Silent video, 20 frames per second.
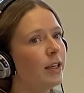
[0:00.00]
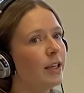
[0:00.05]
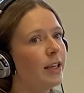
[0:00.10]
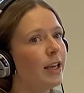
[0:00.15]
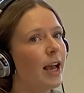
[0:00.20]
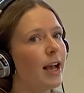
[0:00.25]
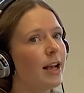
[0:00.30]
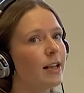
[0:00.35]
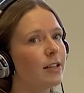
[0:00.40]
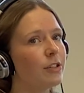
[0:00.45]

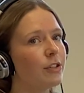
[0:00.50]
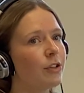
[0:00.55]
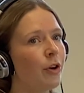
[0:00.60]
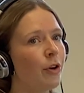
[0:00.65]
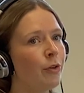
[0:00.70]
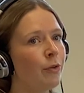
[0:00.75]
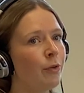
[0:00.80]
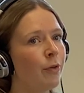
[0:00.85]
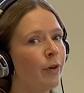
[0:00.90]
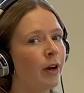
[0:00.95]
Yeah,
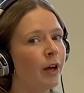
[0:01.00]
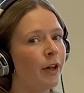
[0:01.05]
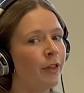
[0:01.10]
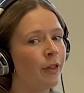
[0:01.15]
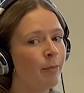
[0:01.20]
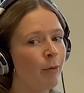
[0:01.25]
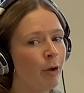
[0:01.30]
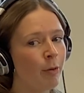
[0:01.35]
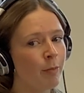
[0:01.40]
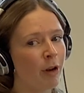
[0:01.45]
so at
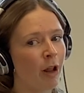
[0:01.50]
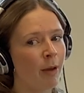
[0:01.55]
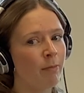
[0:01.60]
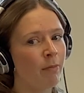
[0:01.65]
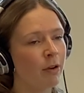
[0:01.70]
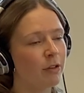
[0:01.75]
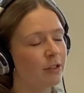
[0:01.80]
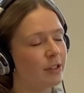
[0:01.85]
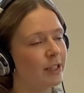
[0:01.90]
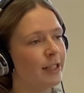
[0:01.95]
the moment I'm
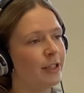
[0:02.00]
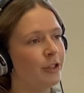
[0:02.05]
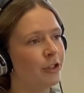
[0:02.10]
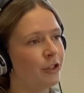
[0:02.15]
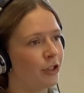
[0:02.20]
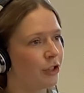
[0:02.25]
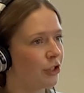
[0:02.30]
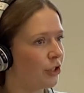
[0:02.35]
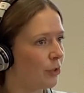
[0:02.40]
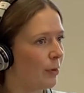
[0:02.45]
mostly
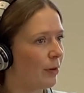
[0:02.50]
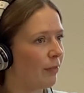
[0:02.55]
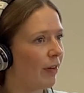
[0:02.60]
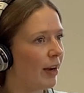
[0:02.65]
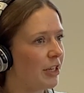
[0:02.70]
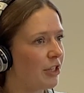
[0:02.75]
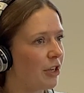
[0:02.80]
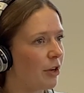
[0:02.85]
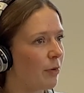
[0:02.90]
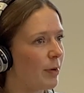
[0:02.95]
just doing
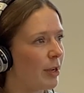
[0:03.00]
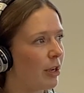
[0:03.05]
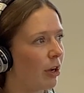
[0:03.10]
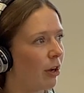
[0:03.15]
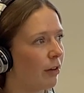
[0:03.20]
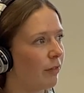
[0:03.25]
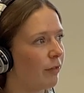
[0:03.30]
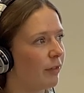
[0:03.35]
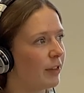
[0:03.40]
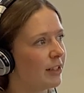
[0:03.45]
radio. We
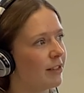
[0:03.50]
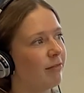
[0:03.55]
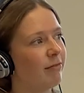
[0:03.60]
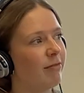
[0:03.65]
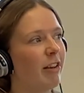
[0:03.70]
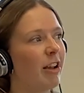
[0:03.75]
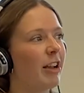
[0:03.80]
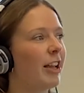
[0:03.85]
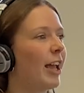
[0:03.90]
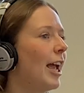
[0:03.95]
kind of
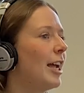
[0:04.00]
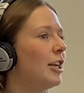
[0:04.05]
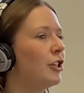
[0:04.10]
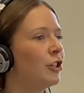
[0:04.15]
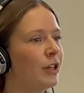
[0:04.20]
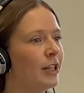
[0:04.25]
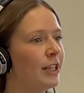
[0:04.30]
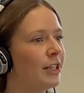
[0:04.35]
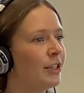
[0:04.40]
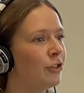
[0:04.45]

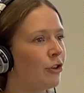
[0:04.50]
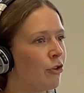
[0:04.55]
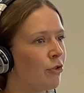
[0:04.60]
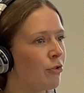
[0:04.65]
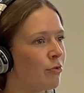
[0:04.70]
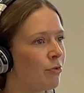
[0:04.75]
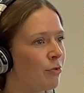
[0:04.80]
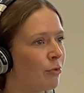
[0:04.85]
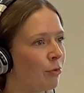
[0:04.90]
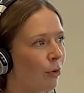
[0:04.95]
occasionally
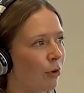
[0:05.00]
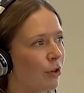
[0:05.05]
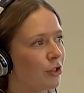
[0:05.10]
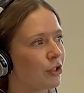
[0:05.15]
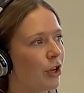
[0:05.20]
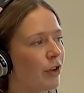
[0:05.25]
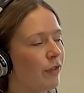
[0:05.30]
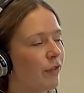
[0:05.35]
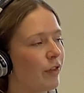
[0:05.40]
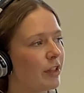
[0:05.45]
do
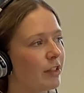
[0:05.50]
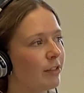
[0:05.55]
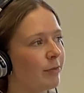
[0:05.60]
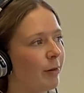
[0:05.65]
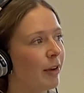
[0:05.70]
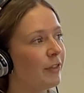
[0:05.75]
crossovers.